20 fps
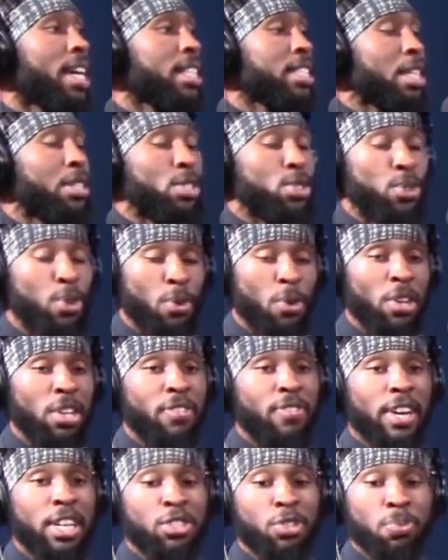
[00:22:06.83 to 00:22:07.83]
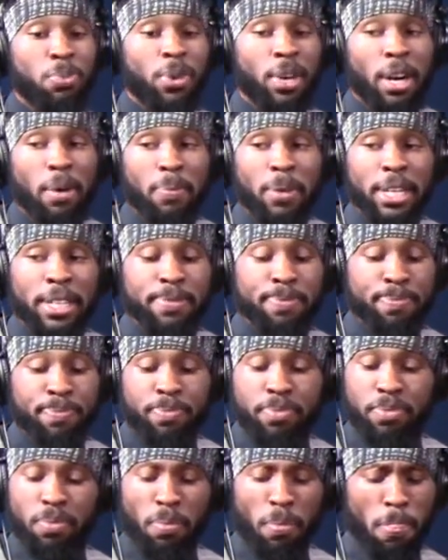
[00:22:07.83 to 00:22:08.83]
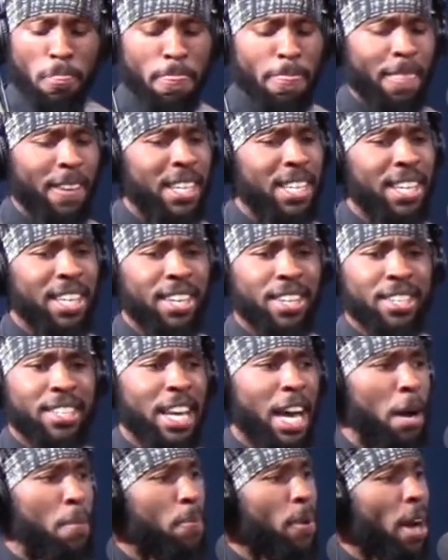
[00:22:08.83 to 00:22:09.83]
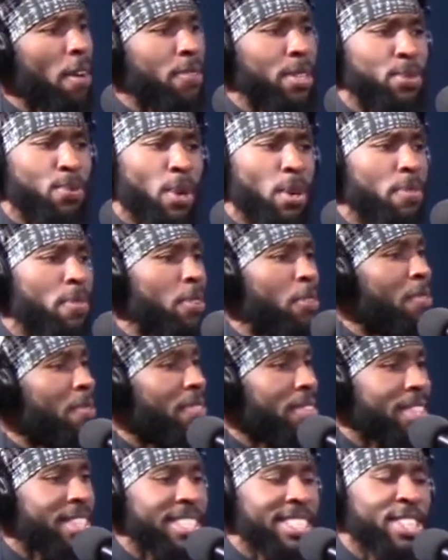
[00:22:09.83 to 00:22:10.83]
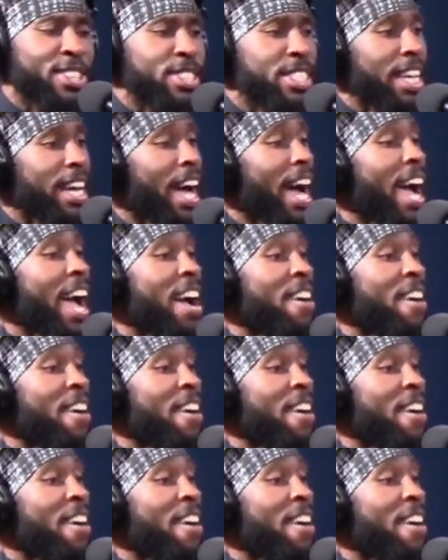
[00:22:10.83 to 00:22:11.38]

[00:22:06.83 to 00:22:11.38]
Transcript: School Advisory Board. Nonprofits work for. I have